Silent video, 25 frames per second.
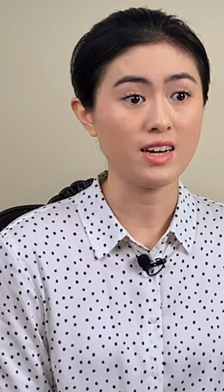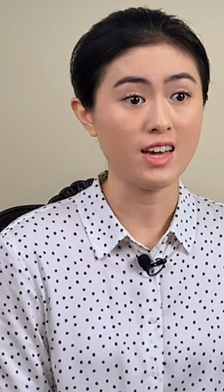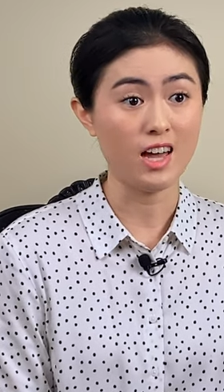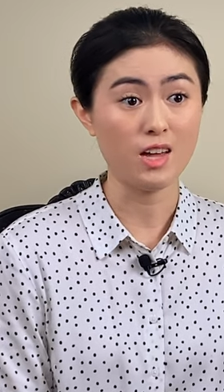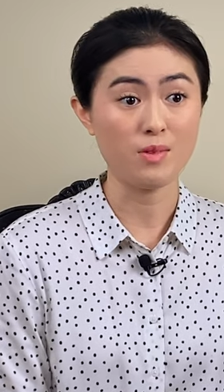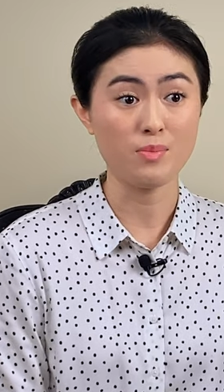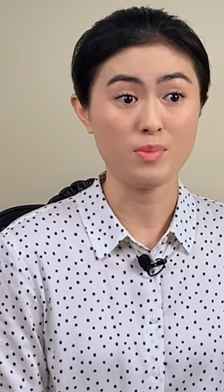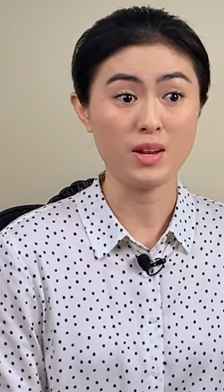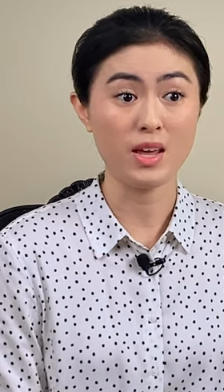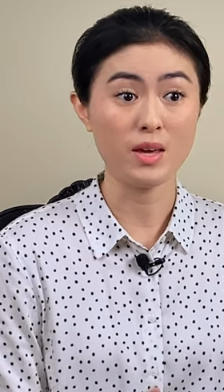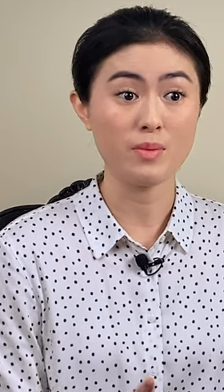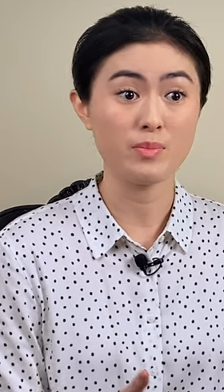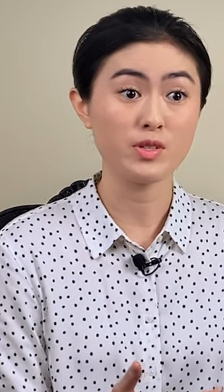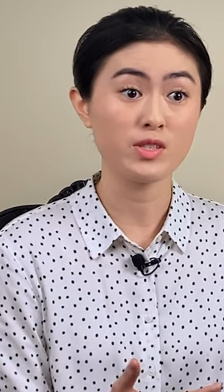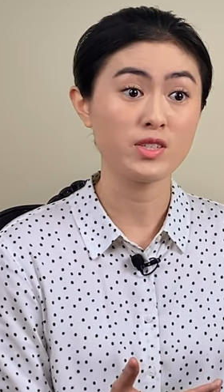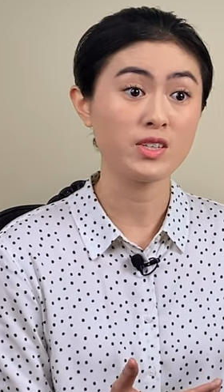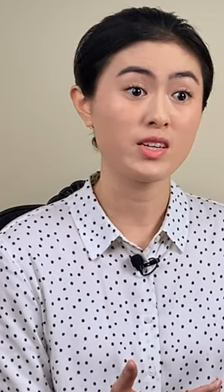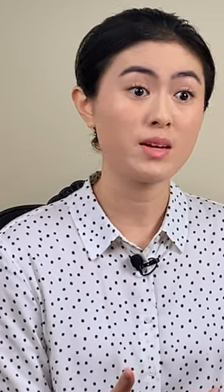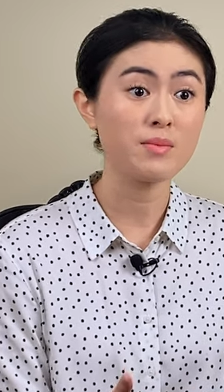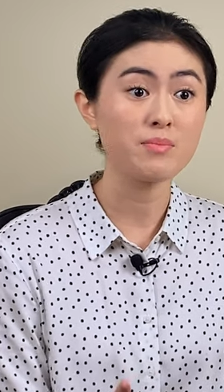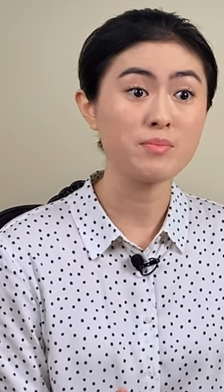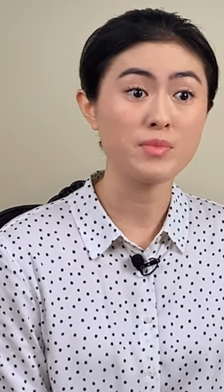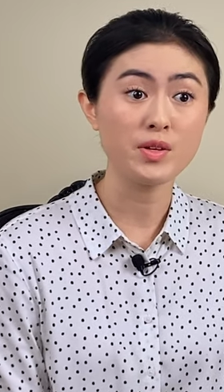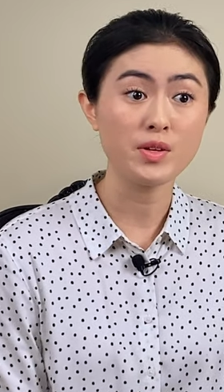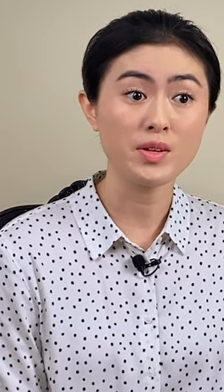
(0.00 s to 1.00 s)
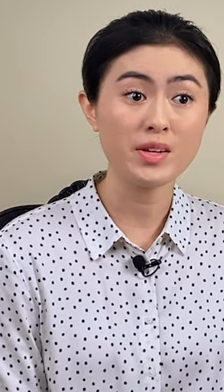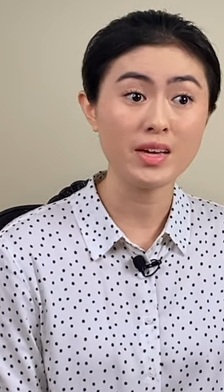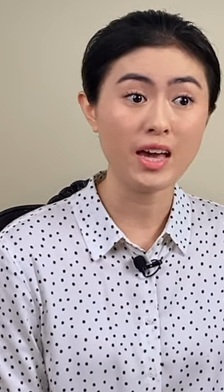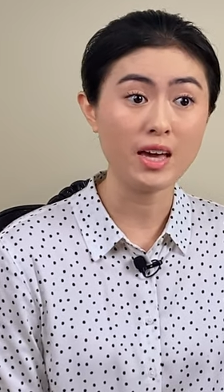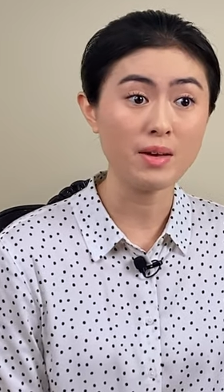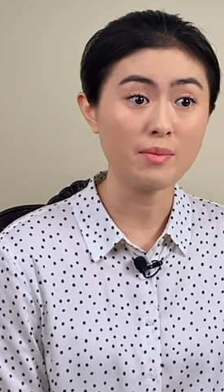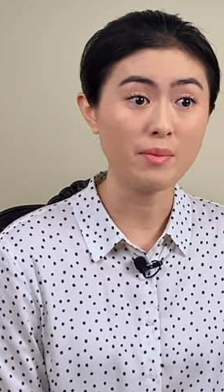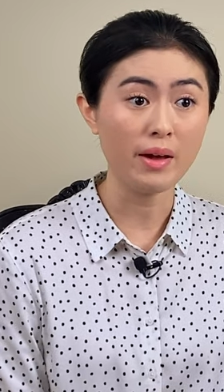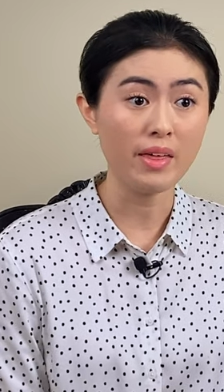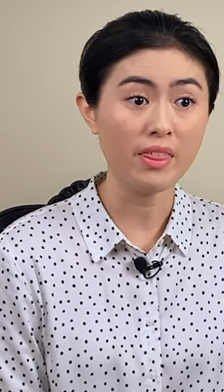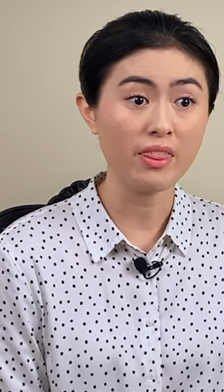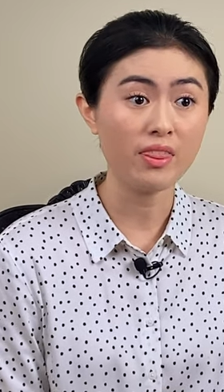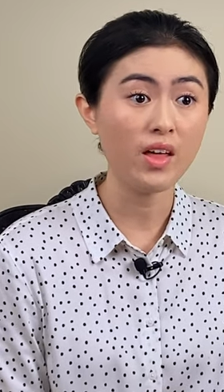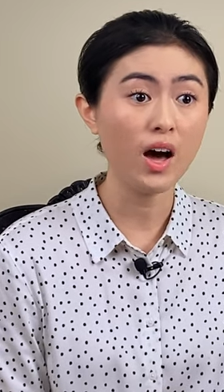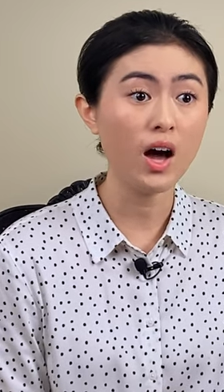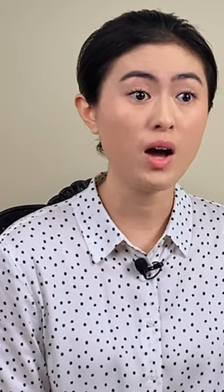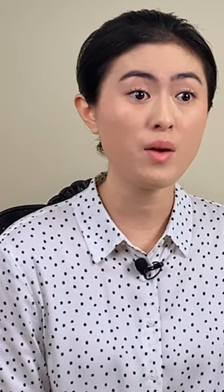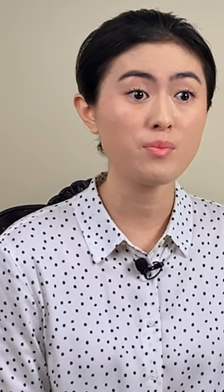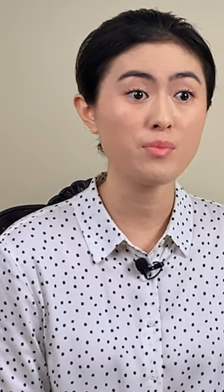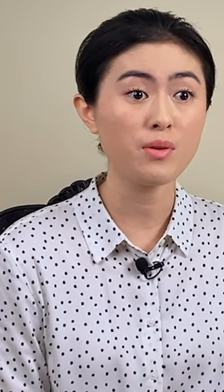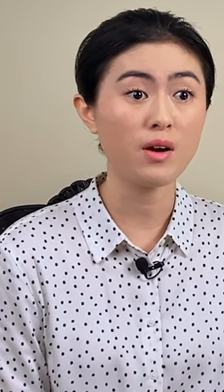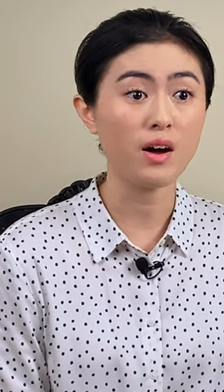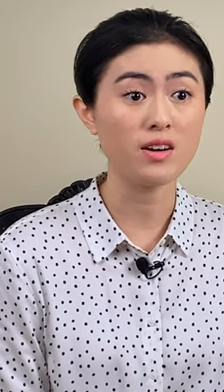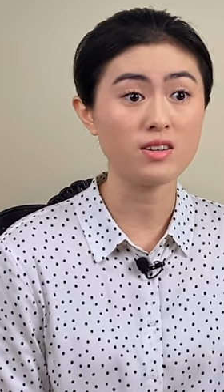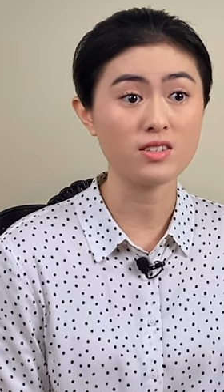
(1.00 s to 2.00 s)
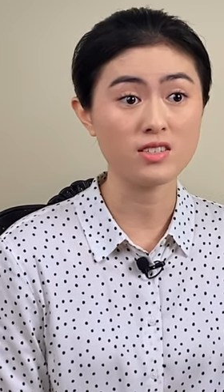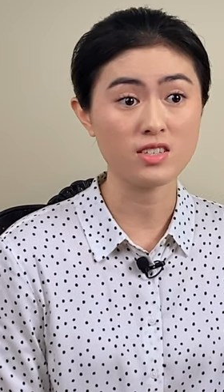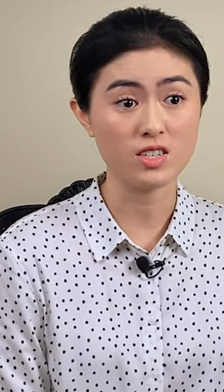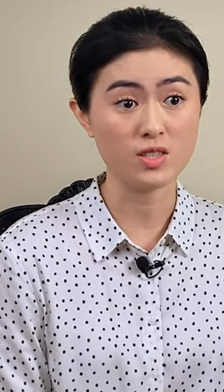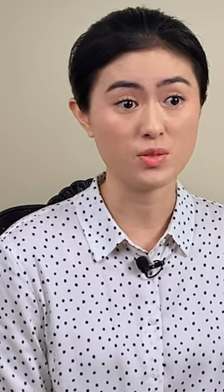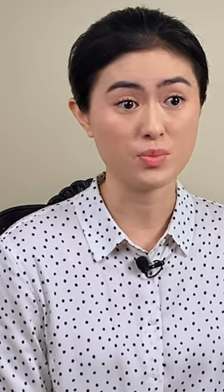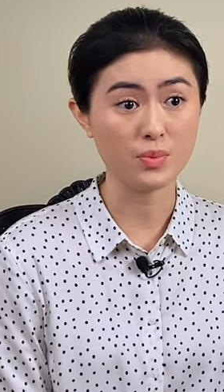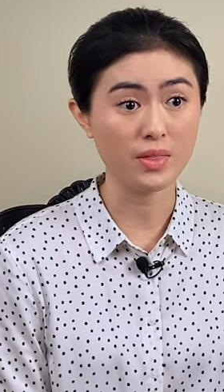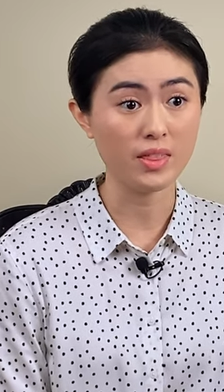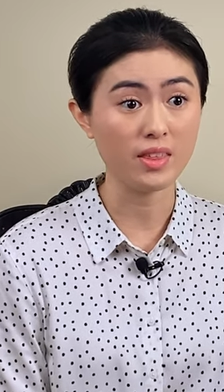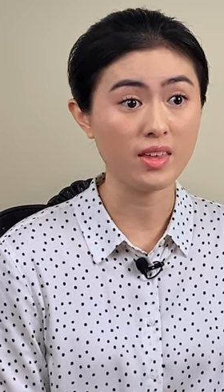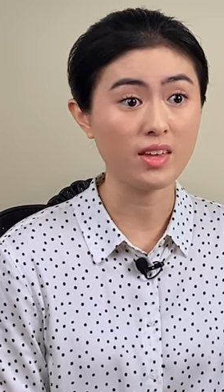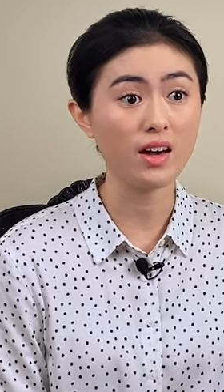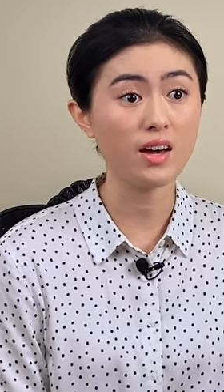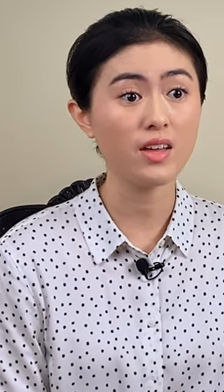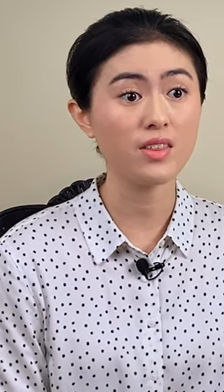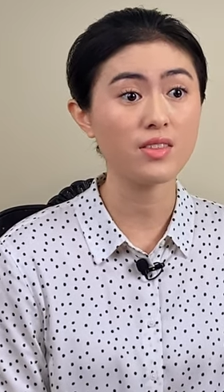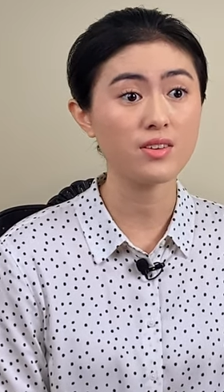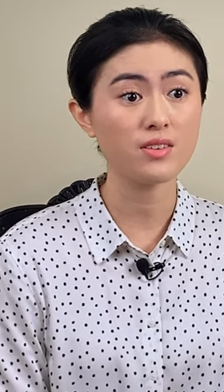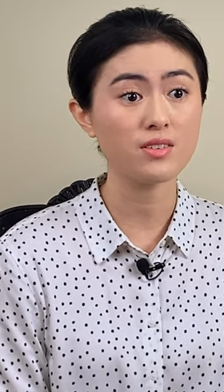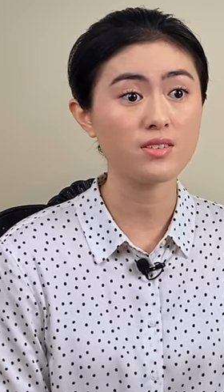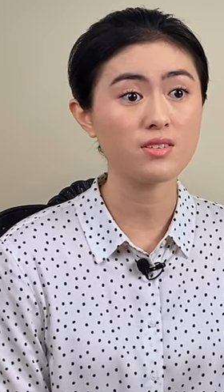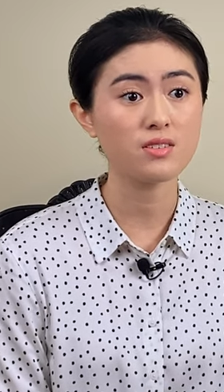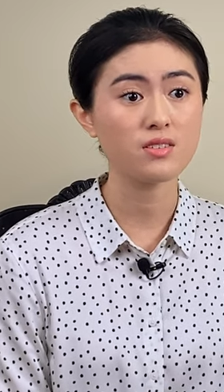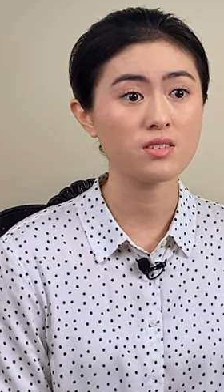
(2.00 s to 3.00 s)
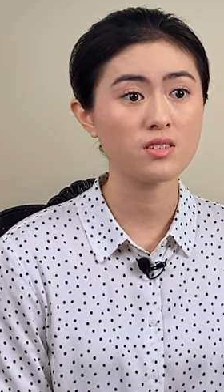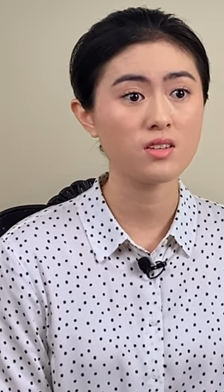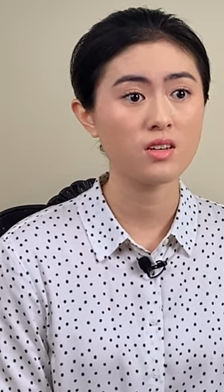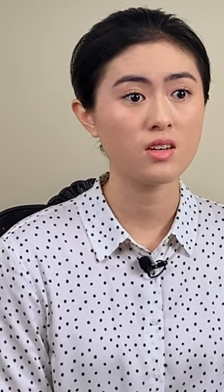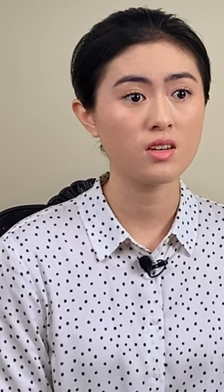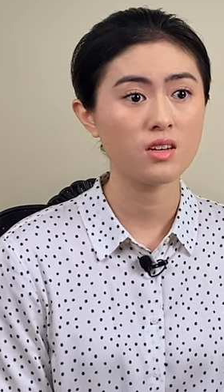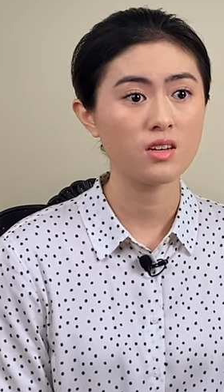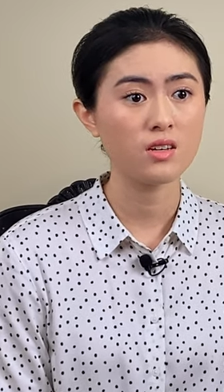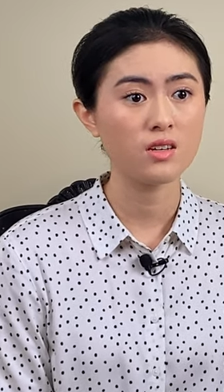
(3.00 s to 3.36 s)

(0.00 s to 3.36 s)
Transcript: I had been able to communicate my thought process with the others,